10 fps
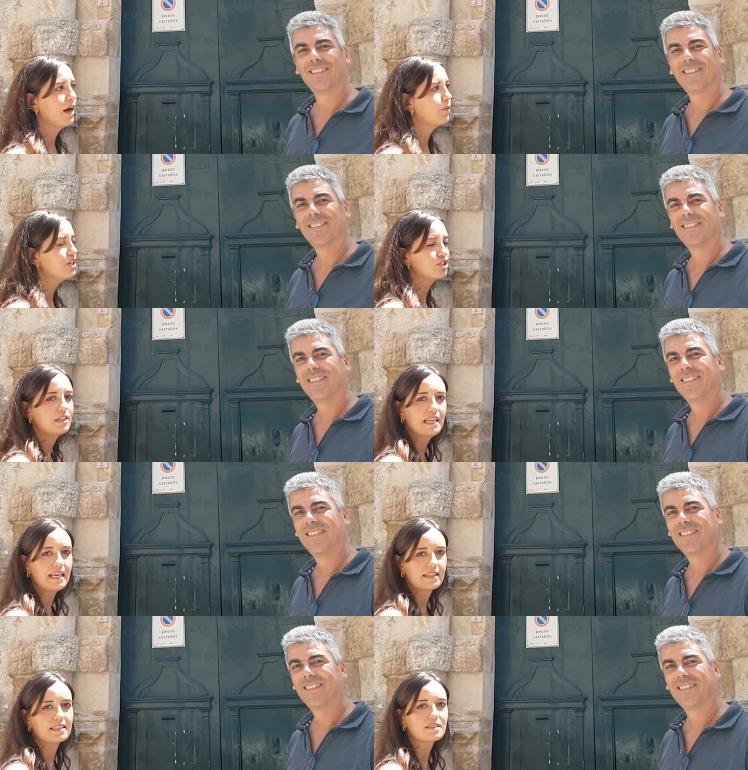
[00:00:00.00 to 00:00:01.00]
Speaker 1: which
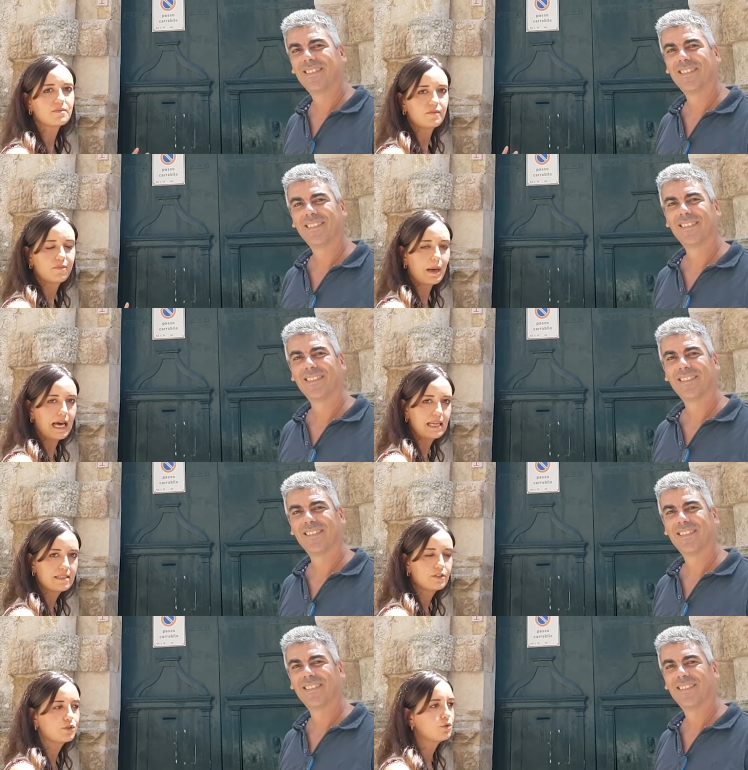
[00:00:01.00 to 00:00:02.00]
link this
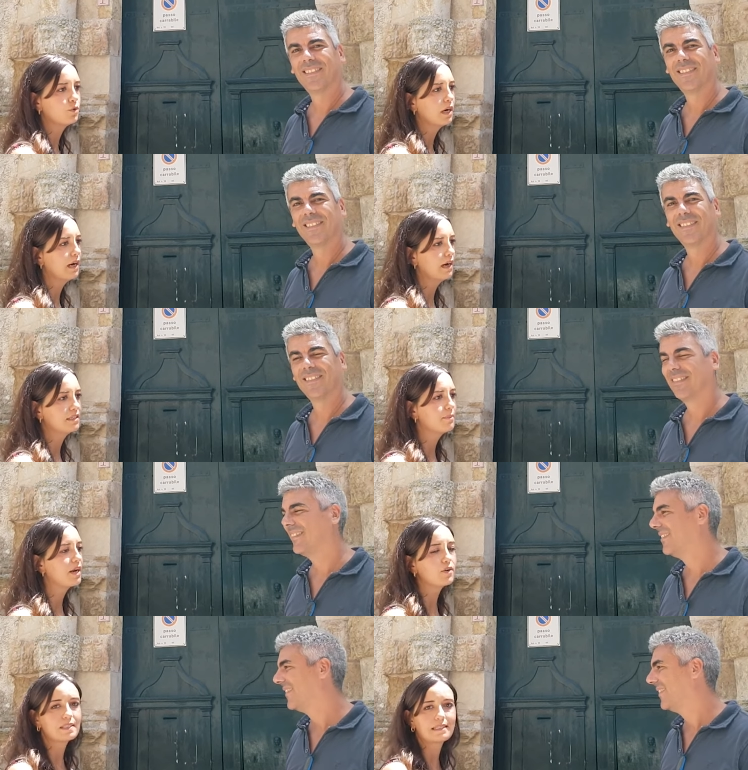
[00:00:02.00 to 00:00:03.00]
palace to the
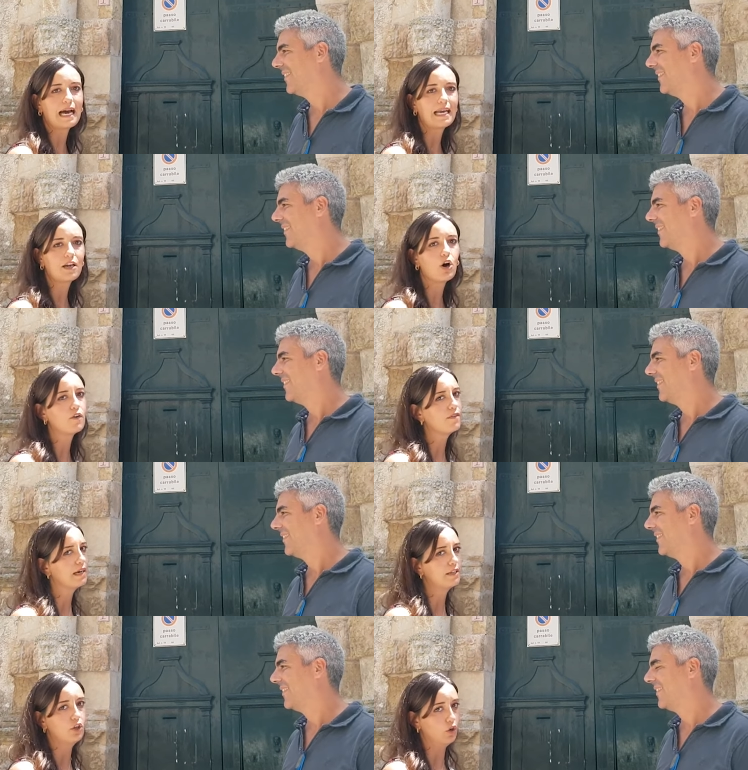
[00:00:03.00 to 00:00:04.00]
Baroque style of
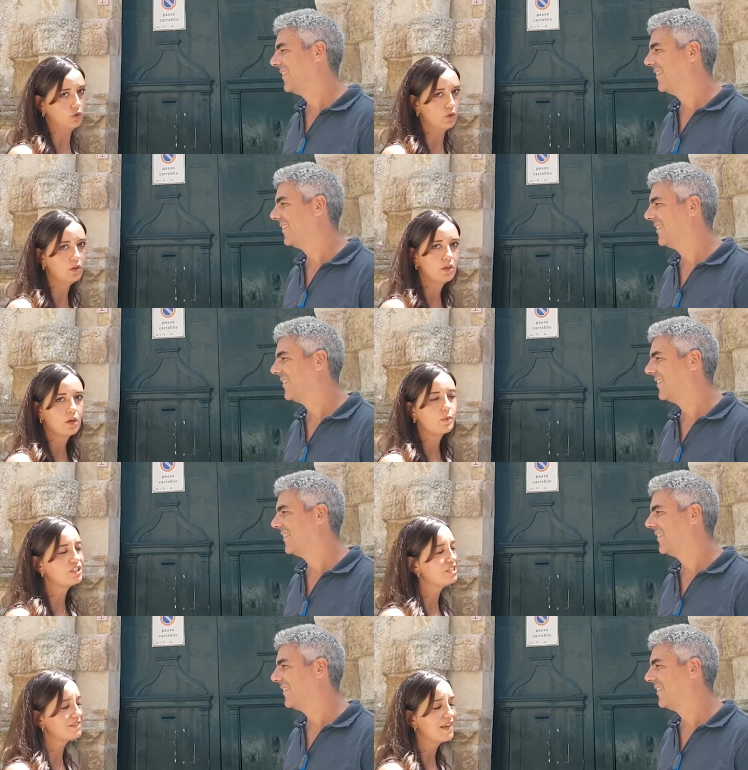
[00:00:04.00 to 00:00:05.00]
Noto,
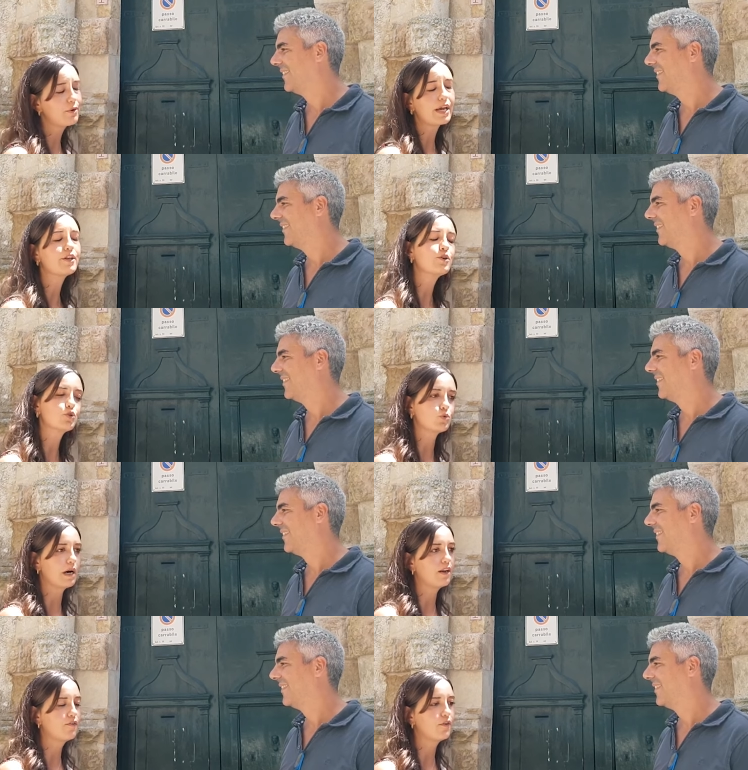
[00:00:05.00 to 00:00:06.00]
which is very
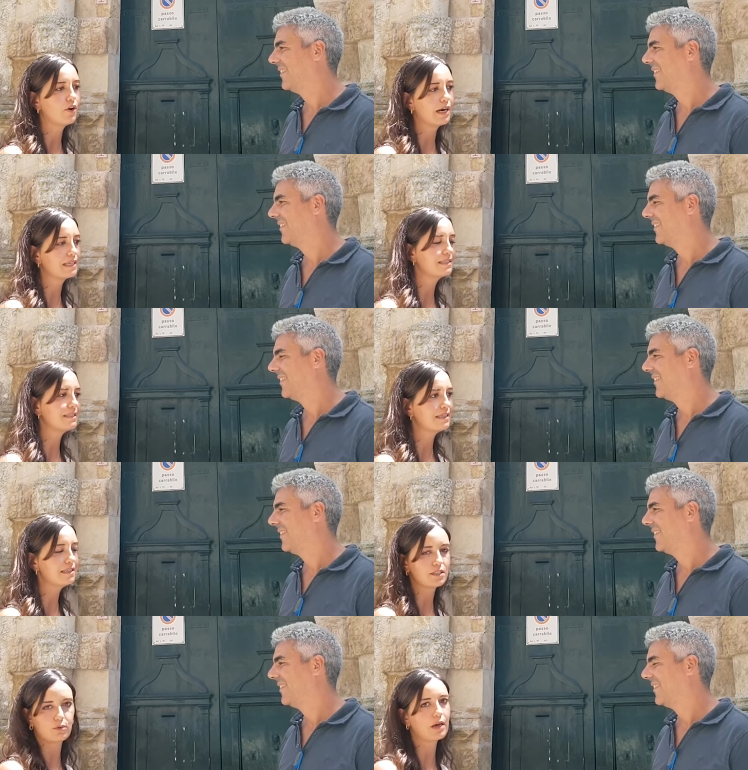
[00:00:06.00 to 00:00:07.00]
unusual for
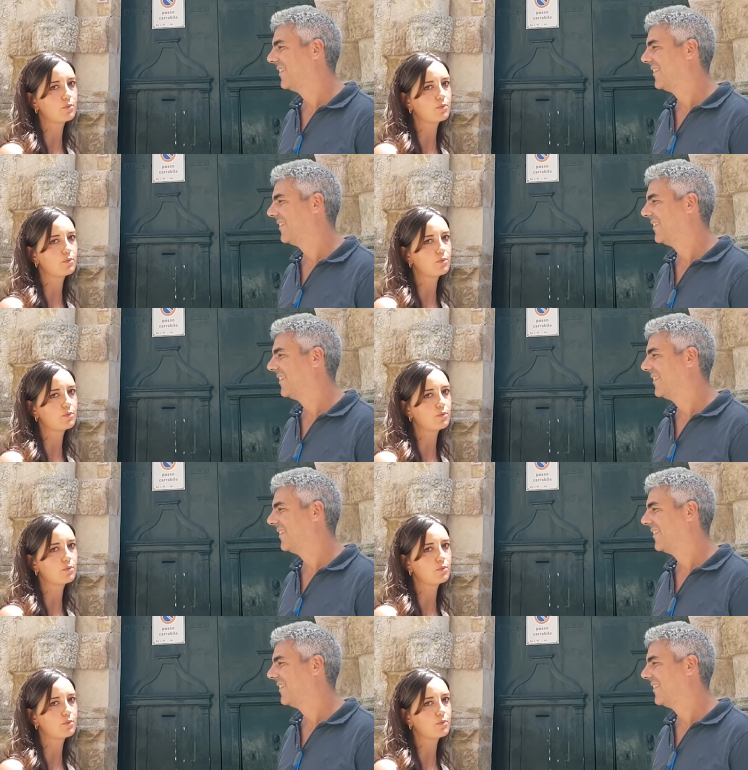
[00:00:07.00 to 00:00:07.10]
cities around